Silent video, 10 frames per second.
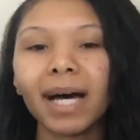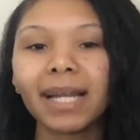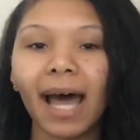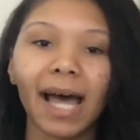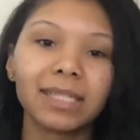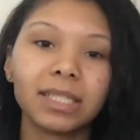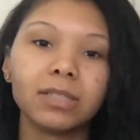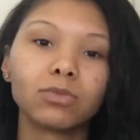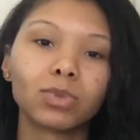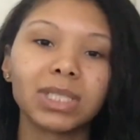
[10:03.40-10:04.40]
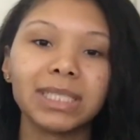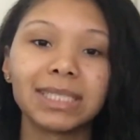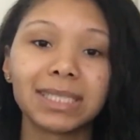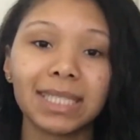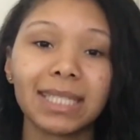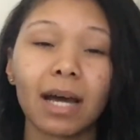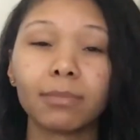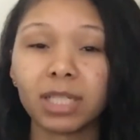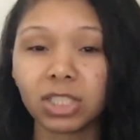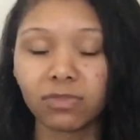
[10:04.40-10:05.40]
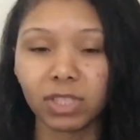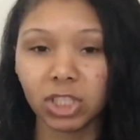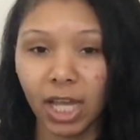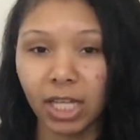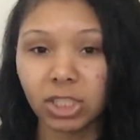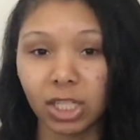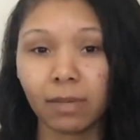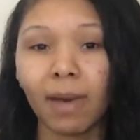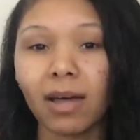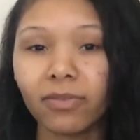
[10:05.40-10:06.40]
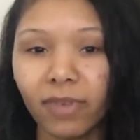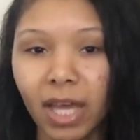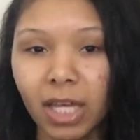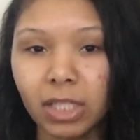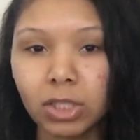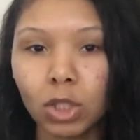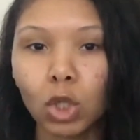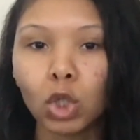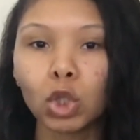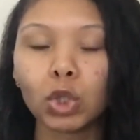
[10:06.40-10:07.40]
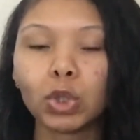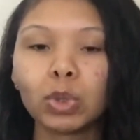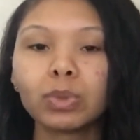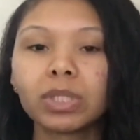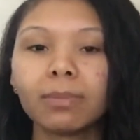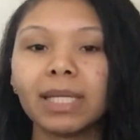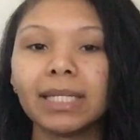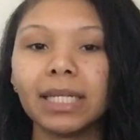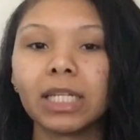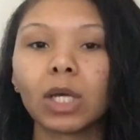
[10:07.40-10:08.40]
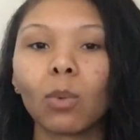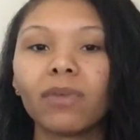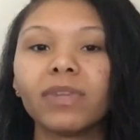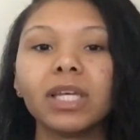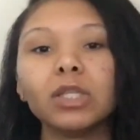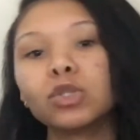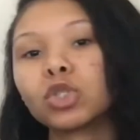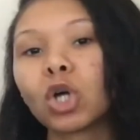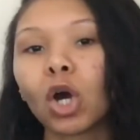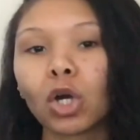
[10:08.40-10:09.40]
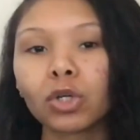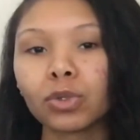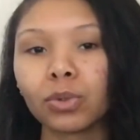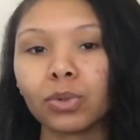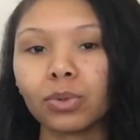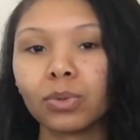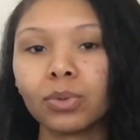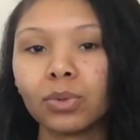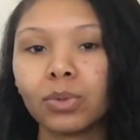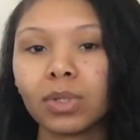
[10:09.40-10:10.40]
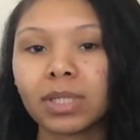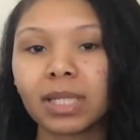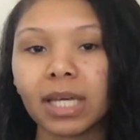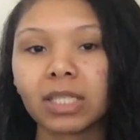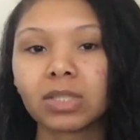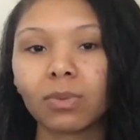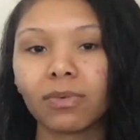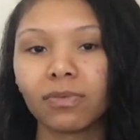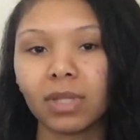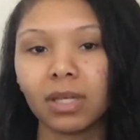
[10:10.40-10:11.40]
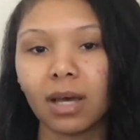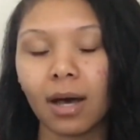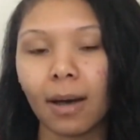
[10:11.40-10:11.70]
but I didn't really see that much of a change in my face due to me dealing with the internal things with the